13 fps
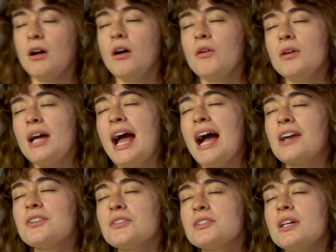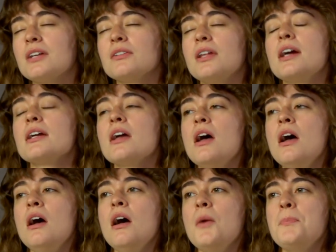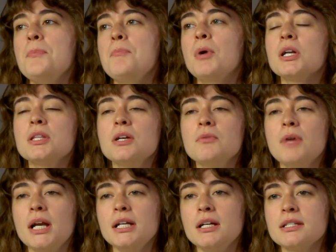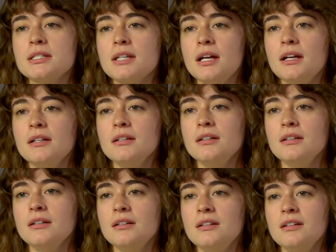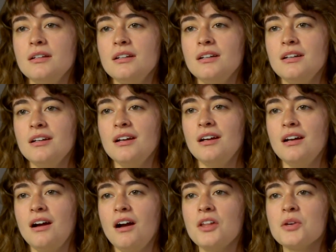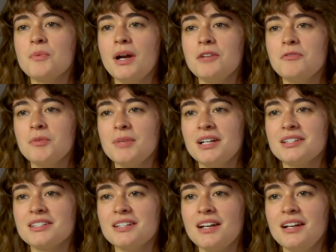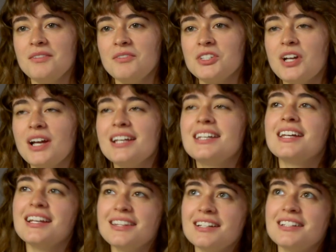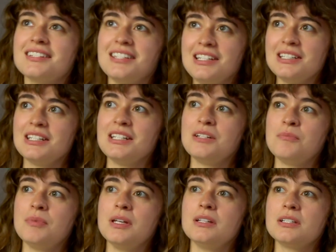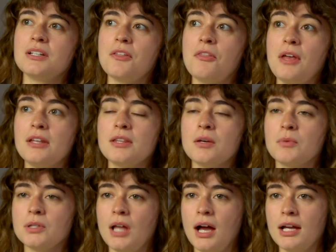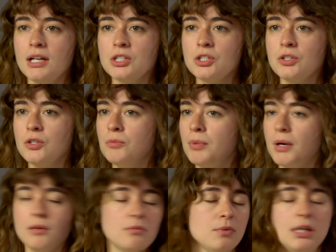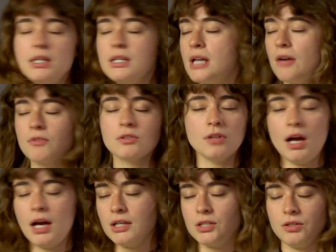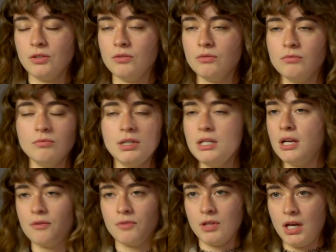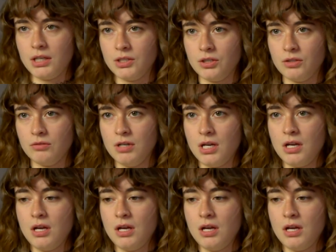Oh, actors that are like, but are they ready on set? Are they ready for me on set? Which I get that it's easy to think that we're lying to you, but we never lie to you. We never lie to you.